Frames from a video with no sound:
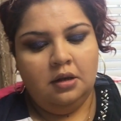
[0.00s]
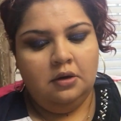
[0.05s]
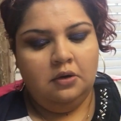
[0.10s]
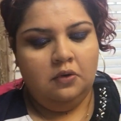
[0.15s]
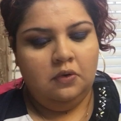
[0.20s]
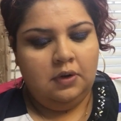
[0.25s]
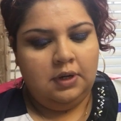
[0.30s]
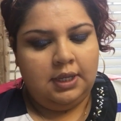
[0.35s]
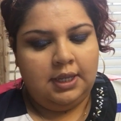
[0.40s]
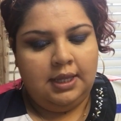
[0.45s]

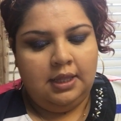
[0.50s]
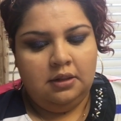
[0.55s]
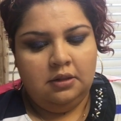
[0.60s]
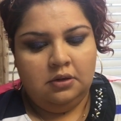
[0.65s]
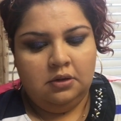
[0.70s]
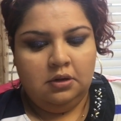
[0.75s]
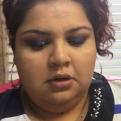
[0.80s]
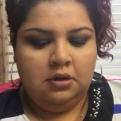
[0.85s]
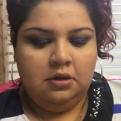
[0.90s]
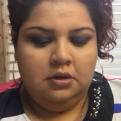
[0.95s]
Laura
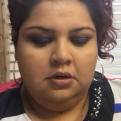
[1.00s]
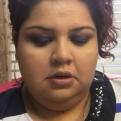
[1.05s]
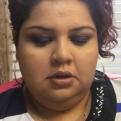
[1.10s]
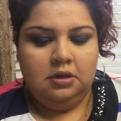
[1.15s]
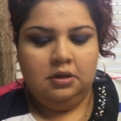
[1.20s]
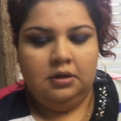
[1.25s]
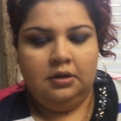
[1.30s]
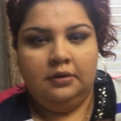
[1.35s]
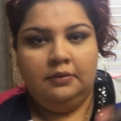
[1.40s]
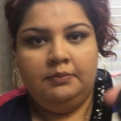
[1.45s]
Geller
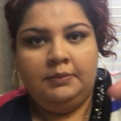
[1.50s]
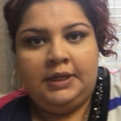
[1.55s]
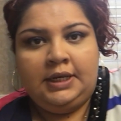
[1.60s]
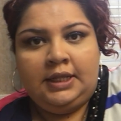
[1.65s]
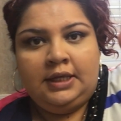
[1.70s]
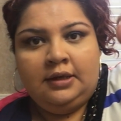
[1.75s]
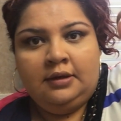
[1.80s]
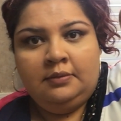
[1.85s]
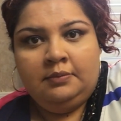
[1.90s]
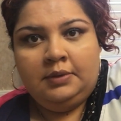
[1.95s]

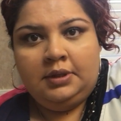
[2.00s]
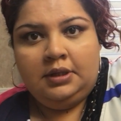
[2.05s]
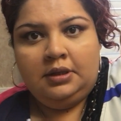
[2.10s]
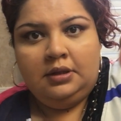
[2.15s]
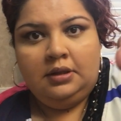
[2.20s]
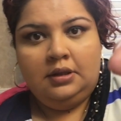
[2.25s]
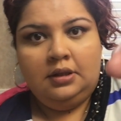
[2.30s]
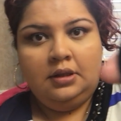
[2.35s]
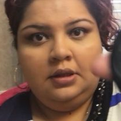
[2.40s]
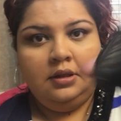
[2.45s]
medium.
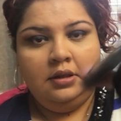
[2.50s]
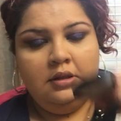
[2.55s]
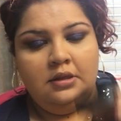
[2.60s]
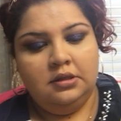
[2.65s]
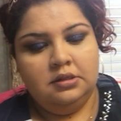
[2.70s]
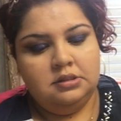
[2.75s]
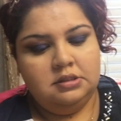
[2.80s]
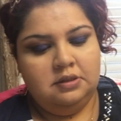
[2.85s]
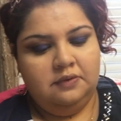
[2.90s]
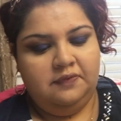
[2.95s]

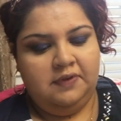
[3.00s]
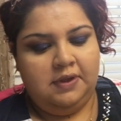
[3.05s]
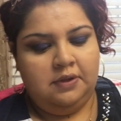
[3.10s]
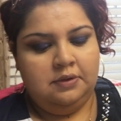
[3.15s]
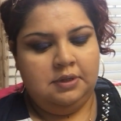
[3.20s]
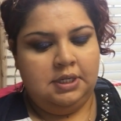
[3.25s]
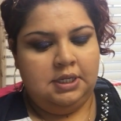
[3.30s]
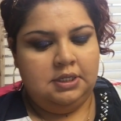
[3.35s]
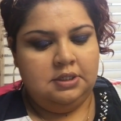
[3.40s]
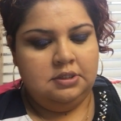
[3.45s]
It's a
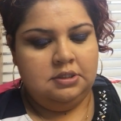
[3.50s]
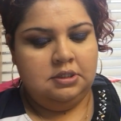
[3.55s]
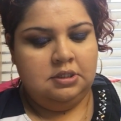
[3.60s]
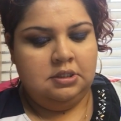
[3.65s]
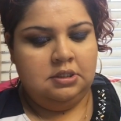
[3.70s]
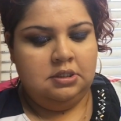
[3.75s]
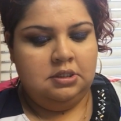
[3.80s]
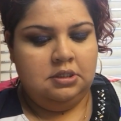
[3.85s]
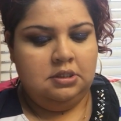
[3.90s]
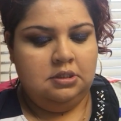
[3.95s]

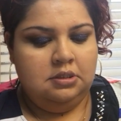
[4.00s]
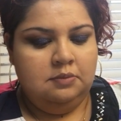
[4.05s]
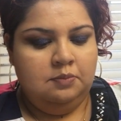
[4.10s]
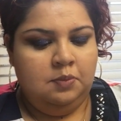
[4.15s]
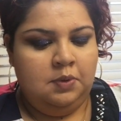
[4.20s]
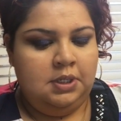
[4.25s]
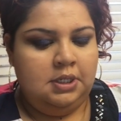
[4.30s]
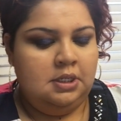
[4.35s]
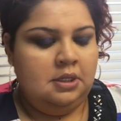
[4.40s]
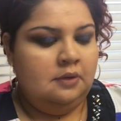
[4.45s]
foundation,
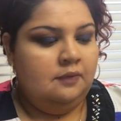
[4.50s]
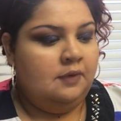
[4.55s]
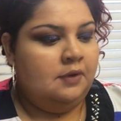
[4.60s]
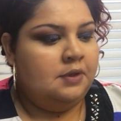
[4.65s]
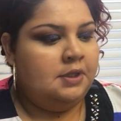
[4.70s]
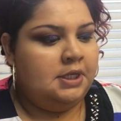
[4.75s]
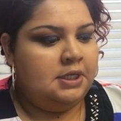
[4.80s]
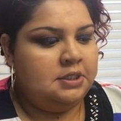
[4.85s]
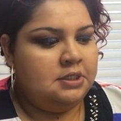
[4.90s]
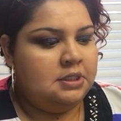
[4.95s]
brightening
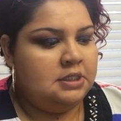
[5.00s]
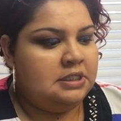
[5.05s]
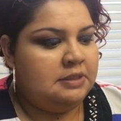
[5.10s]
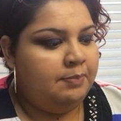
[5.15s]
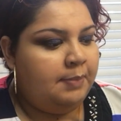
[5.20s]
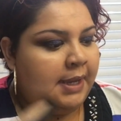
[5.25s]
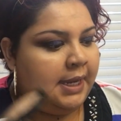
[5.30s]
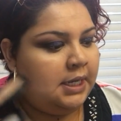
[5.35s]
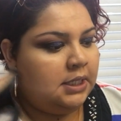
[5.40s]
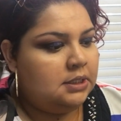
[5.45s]
foundation. It's
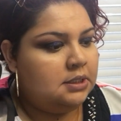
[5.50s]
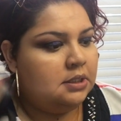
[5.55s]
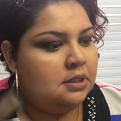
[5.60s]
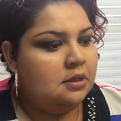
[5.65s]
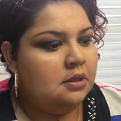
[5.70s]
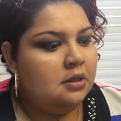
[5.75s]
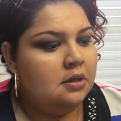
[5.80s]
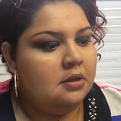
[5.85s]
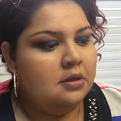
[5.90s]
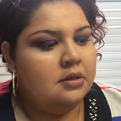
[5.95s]
baked,
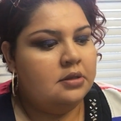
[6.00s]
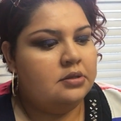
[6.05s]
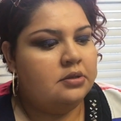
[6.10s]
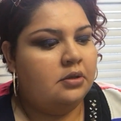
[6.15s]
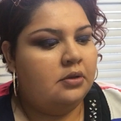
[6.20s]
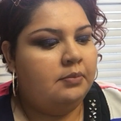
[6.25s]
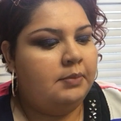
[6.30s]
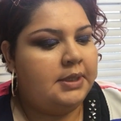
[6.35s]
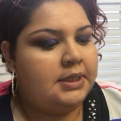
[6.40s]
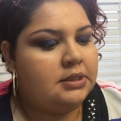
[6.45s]

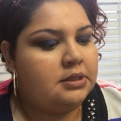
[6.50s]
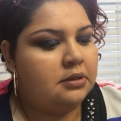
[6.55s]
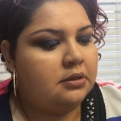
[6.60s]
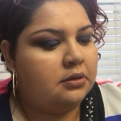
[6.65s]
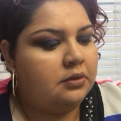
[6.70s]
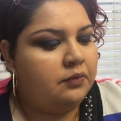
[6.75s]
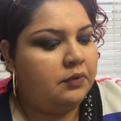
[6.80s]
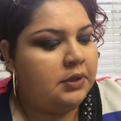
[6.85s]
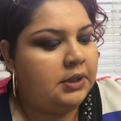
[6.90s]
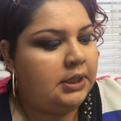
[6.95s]
so it makes it
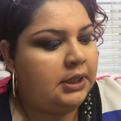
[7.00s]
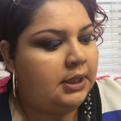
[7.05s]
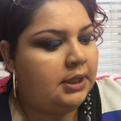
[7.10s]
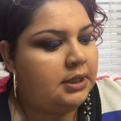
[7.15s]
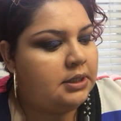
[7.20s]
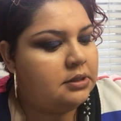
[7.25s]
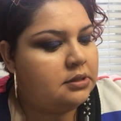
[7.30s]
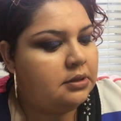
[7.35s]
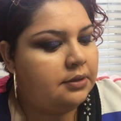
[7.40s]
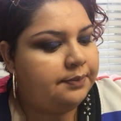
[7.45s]
look really
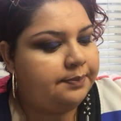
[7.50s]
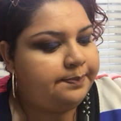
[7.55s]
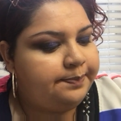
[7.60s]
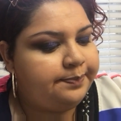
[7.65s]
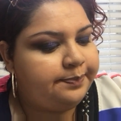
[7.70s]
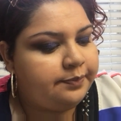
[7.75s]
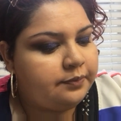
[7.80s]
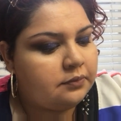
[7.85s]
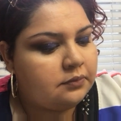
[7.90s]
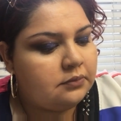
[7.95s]
nice.
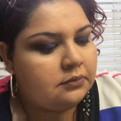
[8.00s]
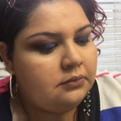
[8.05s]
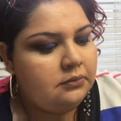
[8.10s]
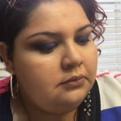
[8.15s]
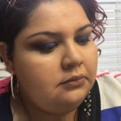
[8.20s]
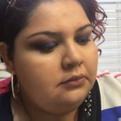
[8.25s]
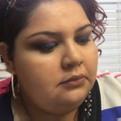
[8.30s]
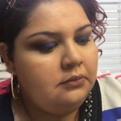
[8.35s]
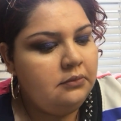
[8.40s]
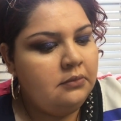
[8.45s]

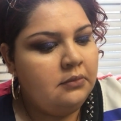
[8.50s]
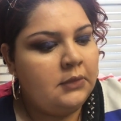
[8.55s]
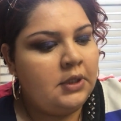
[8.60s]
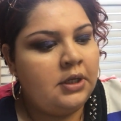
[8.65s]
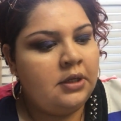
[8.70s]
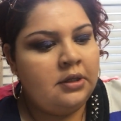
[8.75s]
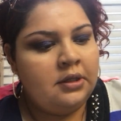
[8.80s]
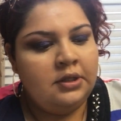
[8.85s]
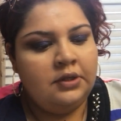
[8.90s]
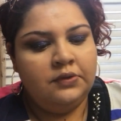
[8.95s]
I'm
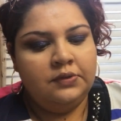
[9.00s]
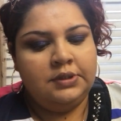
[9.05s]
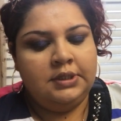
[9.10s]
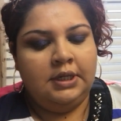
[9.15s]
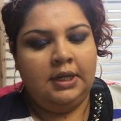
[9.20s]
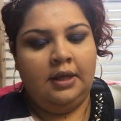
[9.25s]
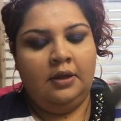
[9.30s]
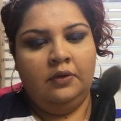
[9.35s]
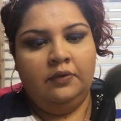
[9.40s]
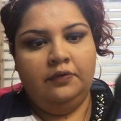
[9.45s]
gonna use
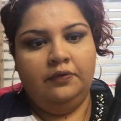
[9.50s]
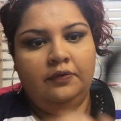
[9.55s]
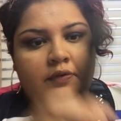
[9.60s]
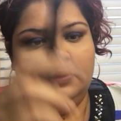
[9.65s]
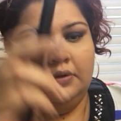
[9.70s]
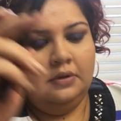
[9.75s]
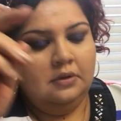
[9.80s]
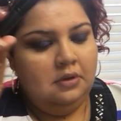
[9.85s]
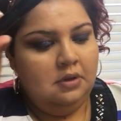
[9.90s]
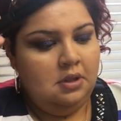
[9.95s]
an elf
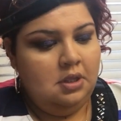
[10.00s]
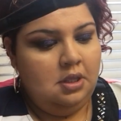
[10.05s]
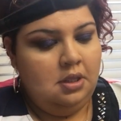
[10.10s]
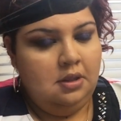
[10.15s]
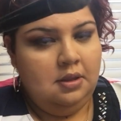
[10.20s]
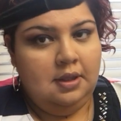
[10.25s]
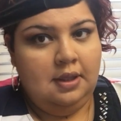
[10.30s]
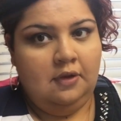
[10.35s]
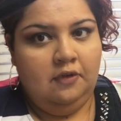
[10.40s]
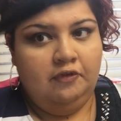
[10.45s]

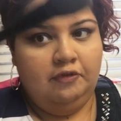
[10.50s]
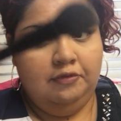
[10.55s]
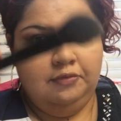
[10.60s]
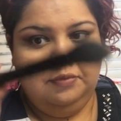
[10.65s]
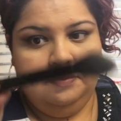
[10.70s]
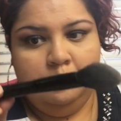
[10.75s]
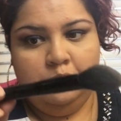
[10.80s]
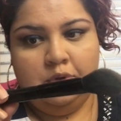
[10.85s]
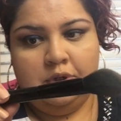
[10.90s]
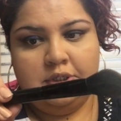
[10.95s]

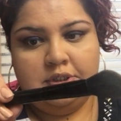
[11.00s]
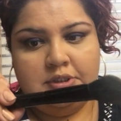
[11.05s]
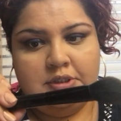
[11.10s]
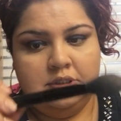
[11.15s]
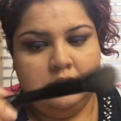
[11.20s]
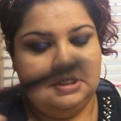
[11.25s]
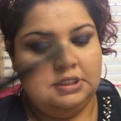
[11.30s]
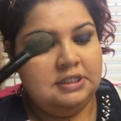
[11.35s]
brush.